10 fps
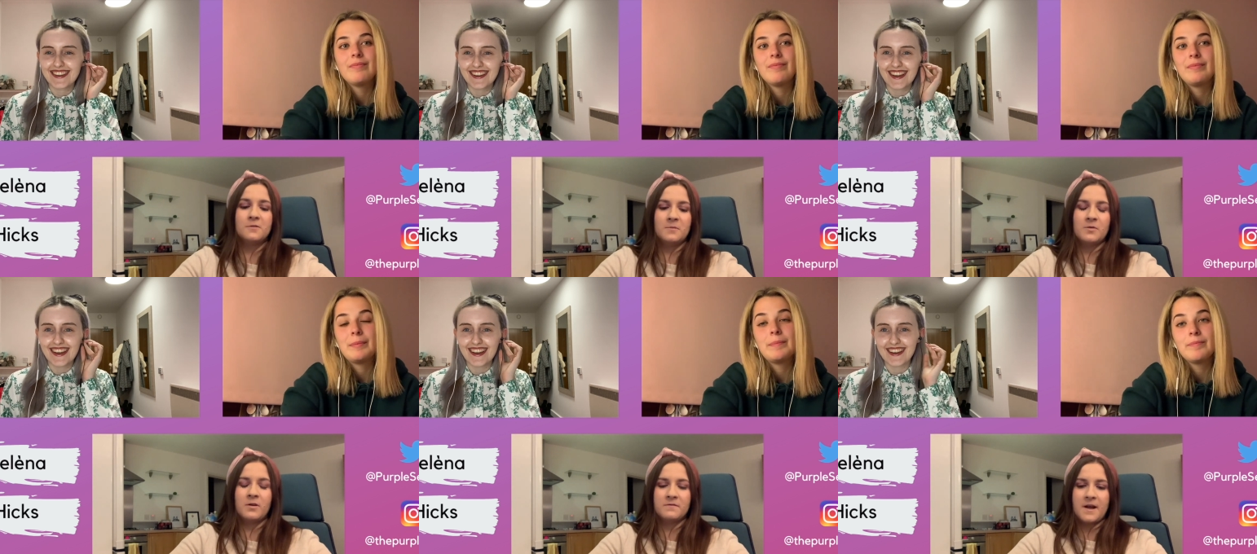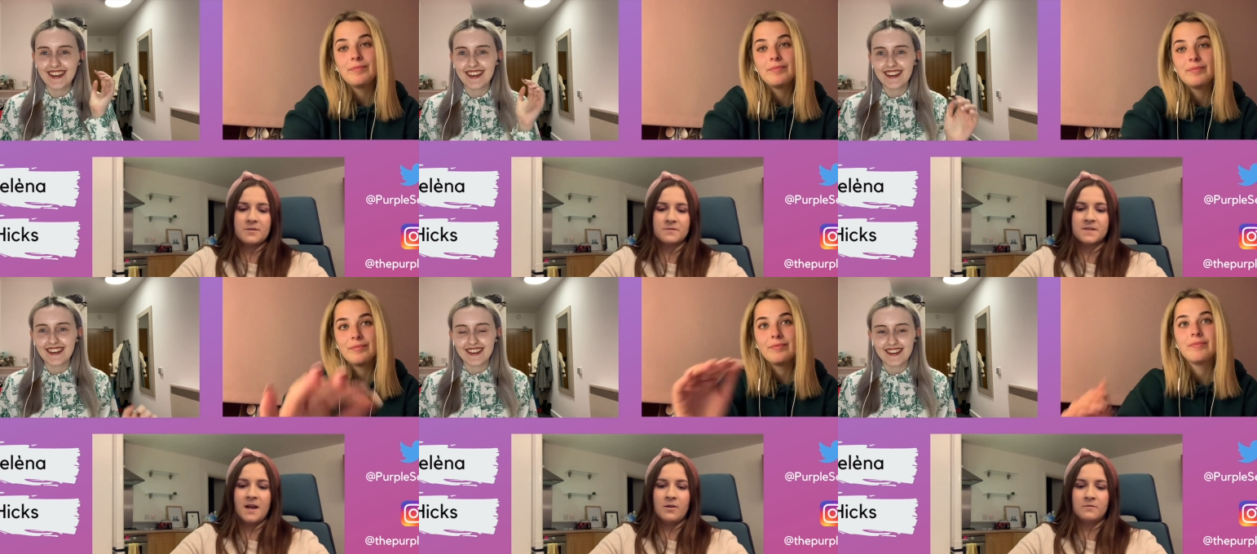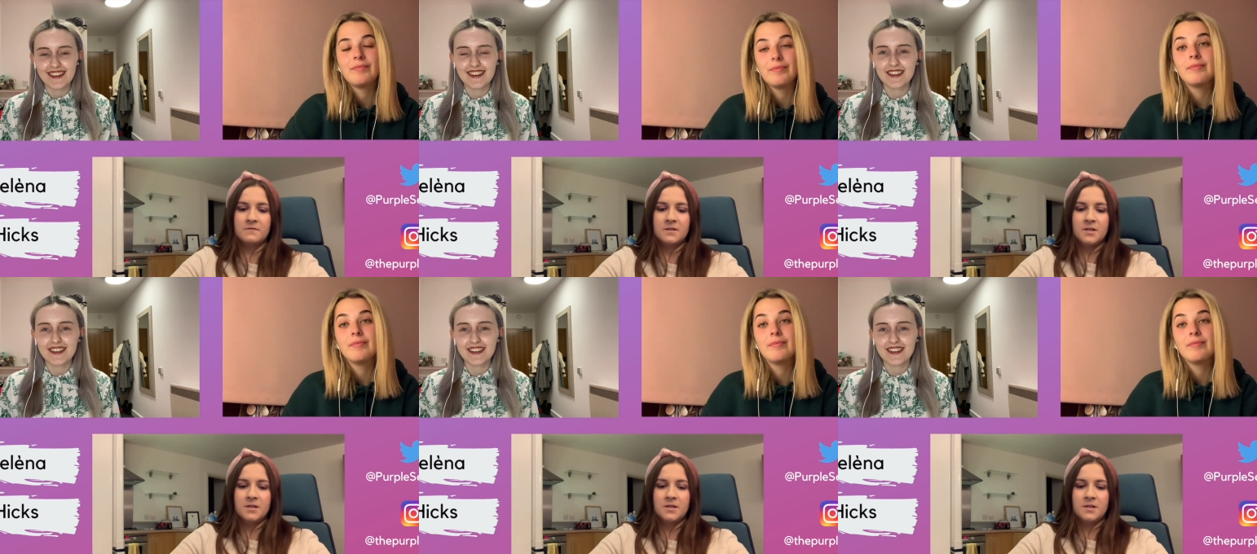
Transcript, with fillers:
Speaker 1: Formula One fan yourself,